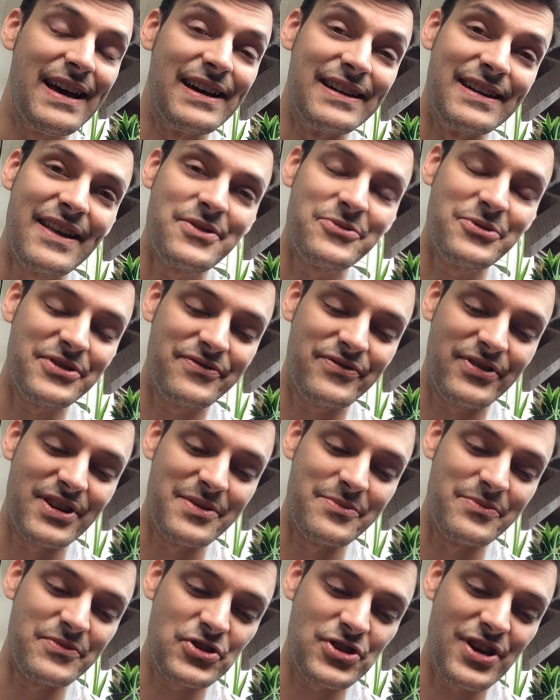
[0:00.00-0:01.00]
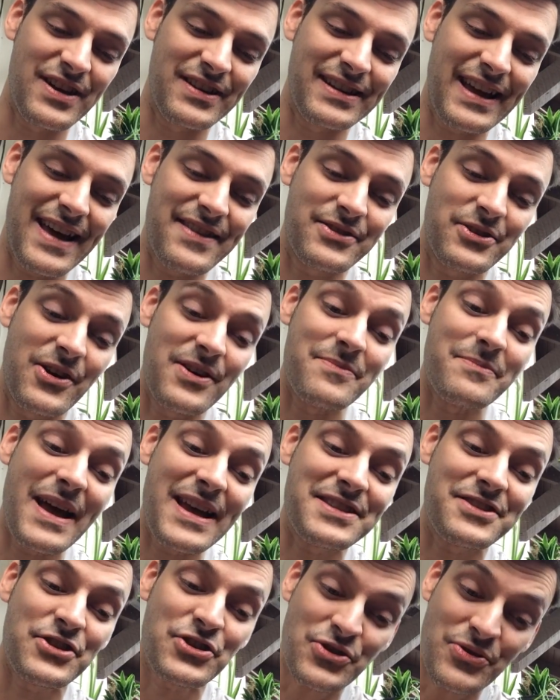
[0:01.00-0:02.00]
Another one from Sean Cathcart:
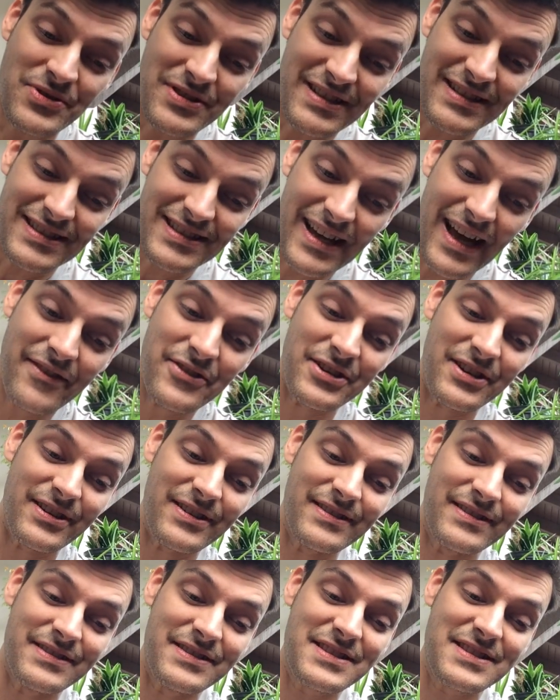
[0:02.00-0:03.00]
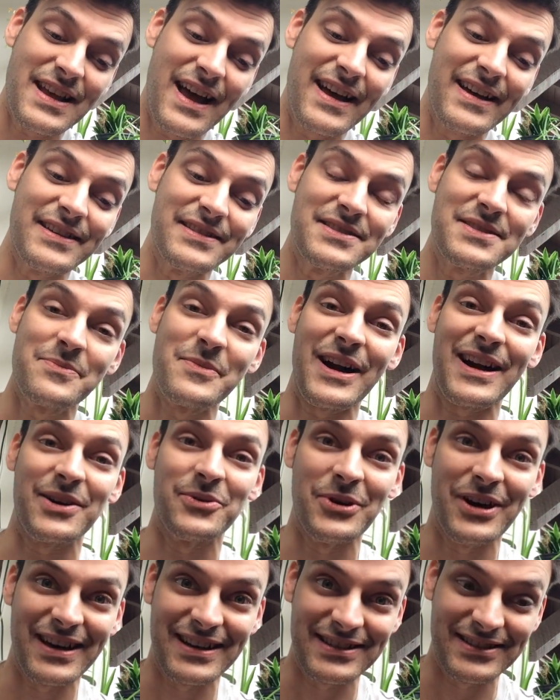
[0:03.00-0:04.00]
Massachusetts governor signs
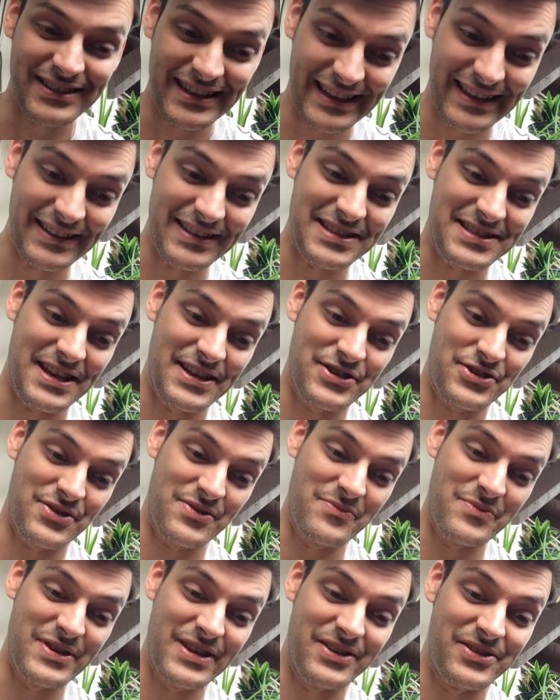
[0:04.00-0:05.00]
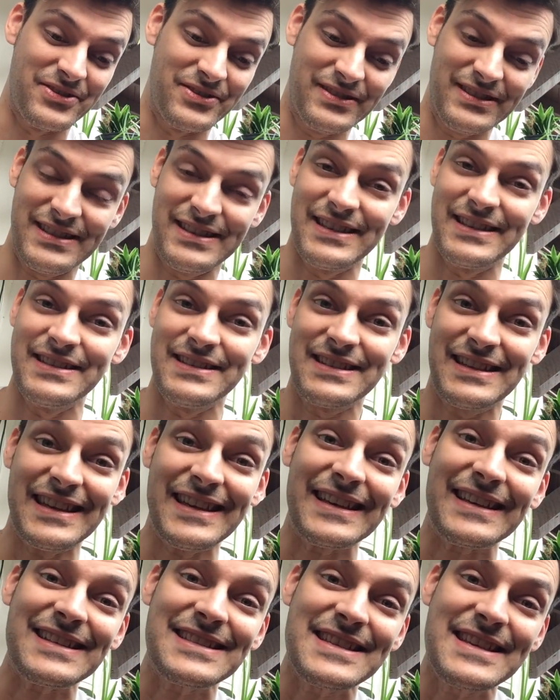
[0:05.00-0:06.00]
marijuana legalization bill. It
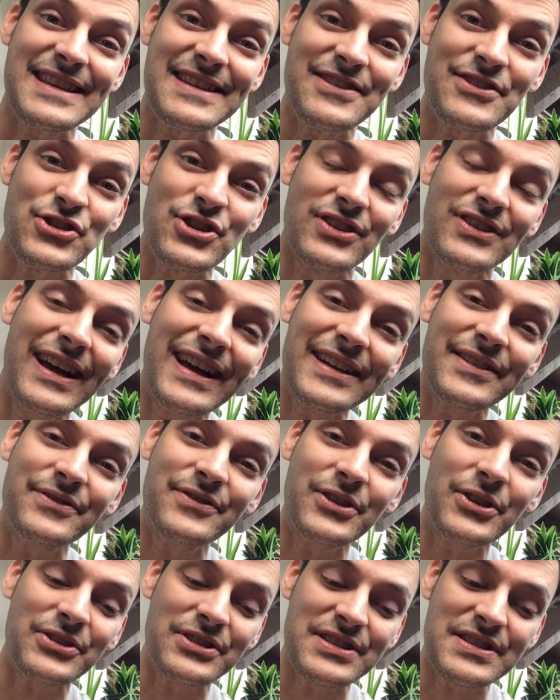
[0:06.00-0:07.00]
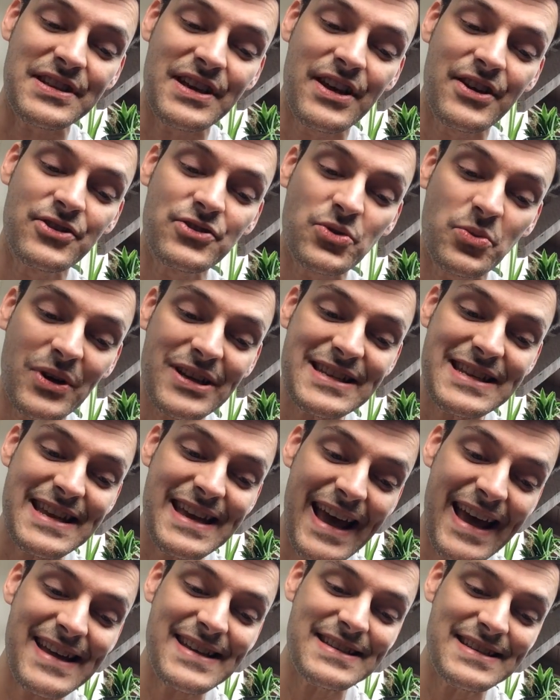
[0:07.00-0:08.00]
kicks in July 1st,
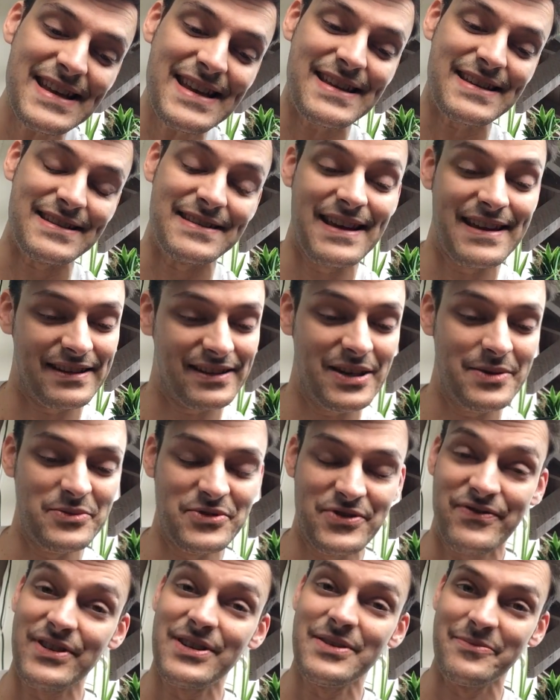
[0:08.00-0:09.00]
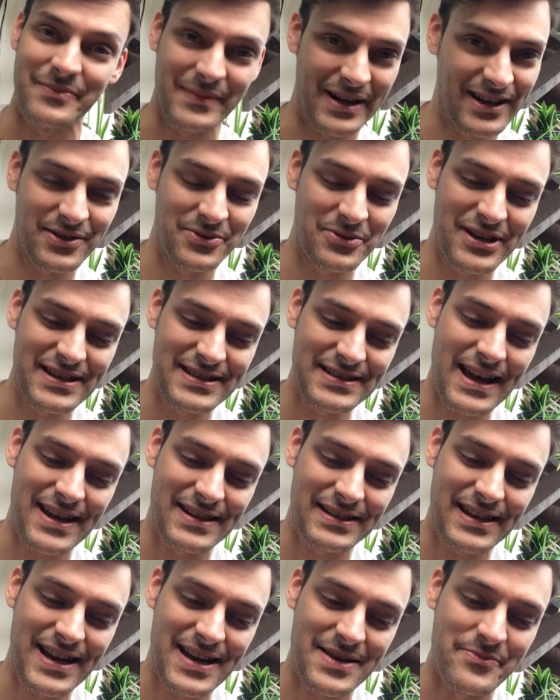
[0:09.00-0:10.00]
2018, and that comes from
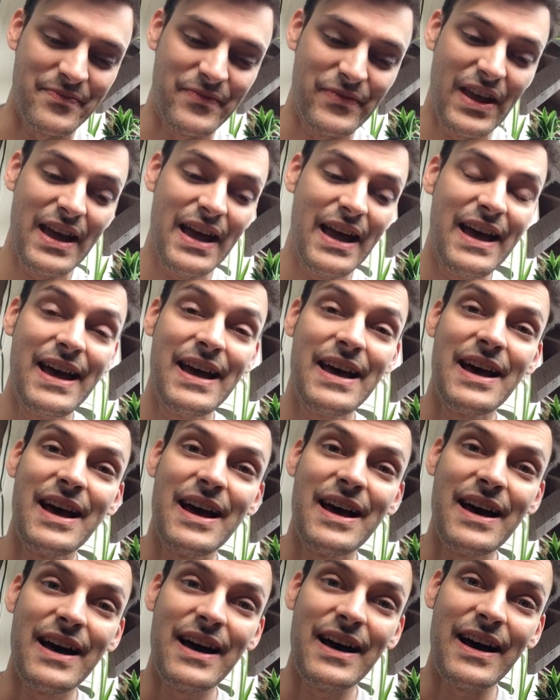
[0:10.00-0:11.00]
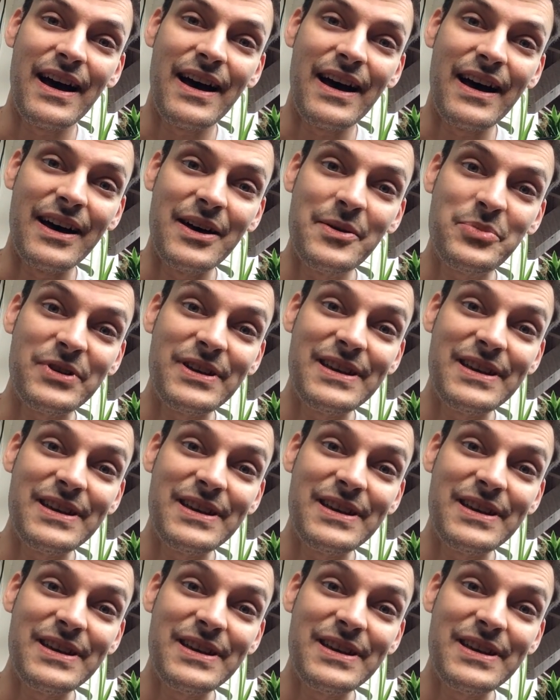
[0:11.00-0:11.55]
marijuana.com. Up